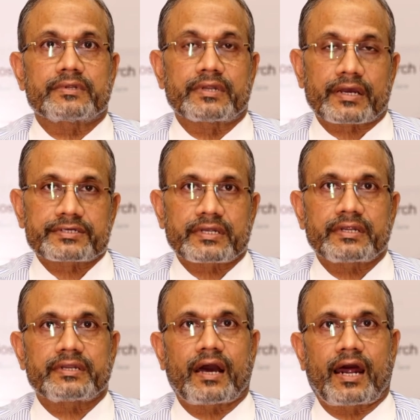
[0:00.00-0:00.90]
reduction
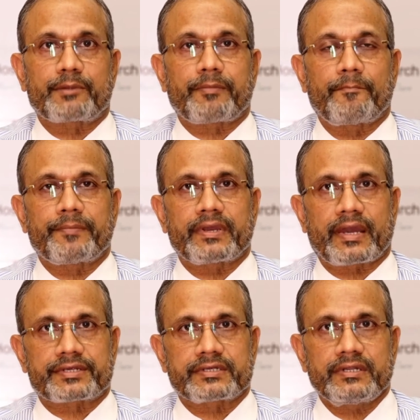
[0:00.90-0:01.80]
in heart pumping
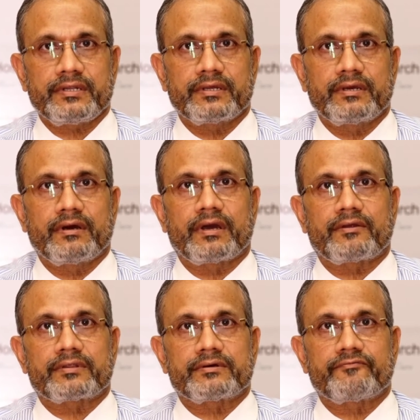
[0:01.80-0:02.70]
action,
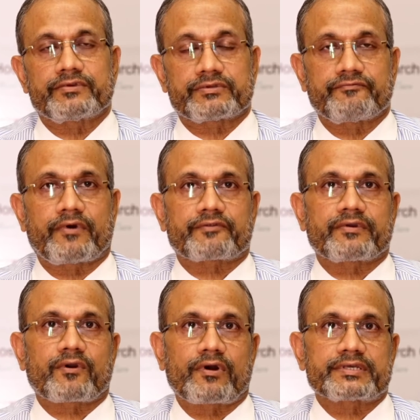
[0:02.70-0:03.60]
and which is what
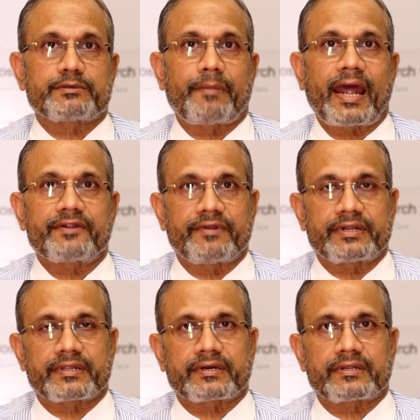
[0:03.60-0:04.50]
we call is a bad
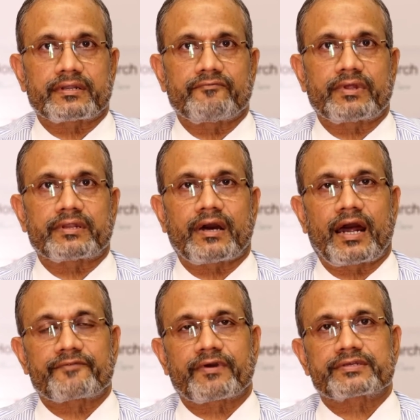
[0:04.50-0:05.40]
ventricle, when
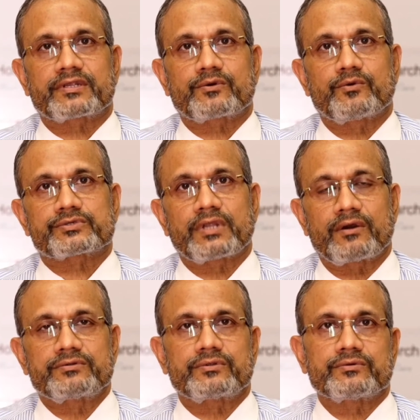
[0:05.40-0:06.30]
heart function goes
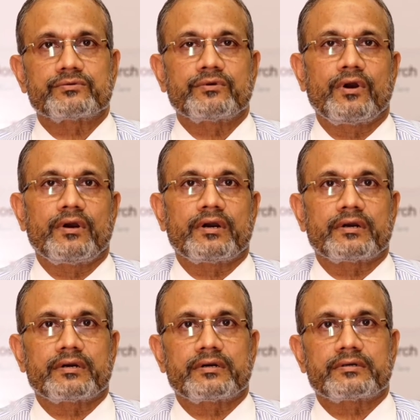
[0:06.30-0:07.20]
down to
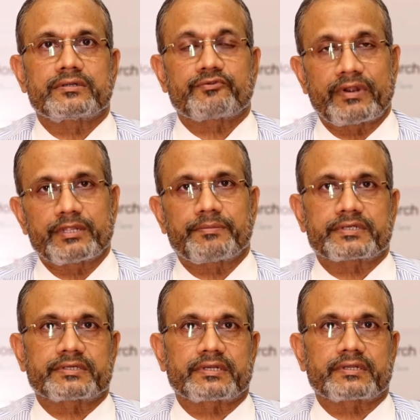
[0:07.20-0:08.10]

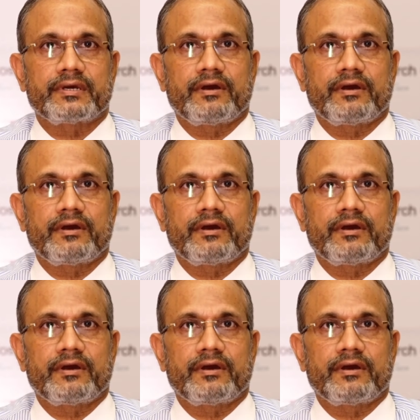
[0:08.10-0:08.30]
20%.